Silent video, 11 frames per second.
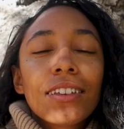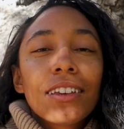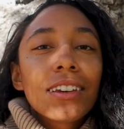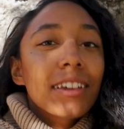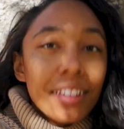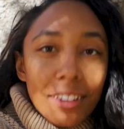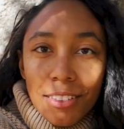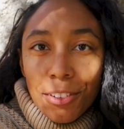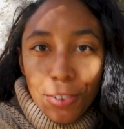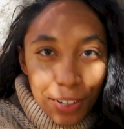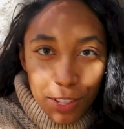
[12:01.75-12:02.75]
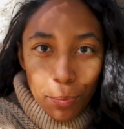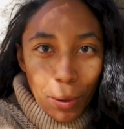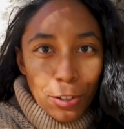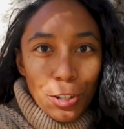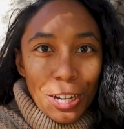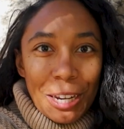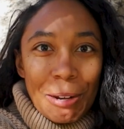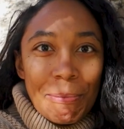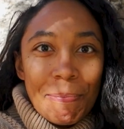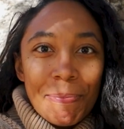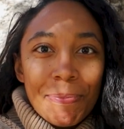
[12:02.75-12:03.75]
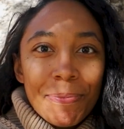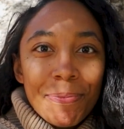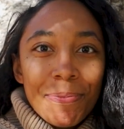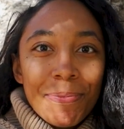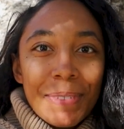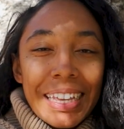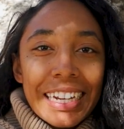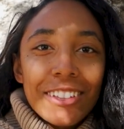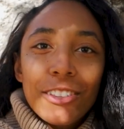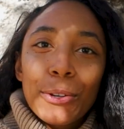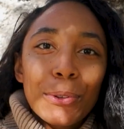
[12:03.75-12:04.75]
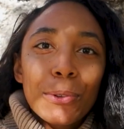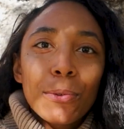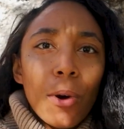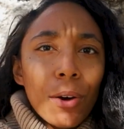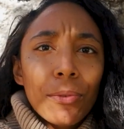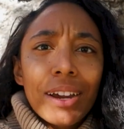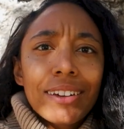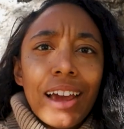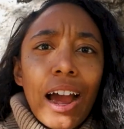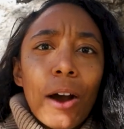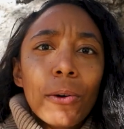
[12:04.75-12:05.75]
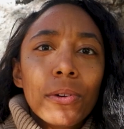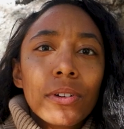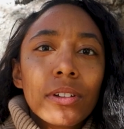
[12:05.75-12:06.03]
It is your expression. It is who you are right now.